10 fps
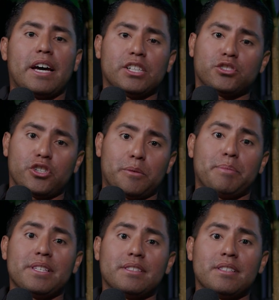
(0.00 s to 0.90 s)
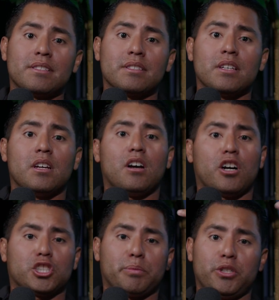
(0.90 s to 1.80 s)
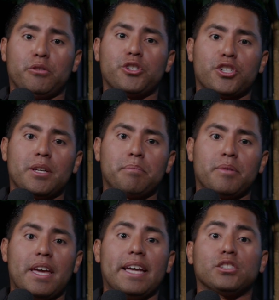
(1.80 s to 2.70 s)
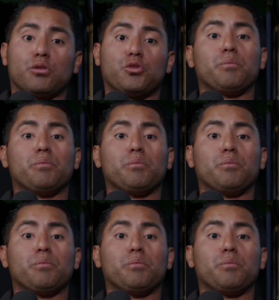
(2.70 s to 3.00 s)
how to start your business, entrepreneurship, and social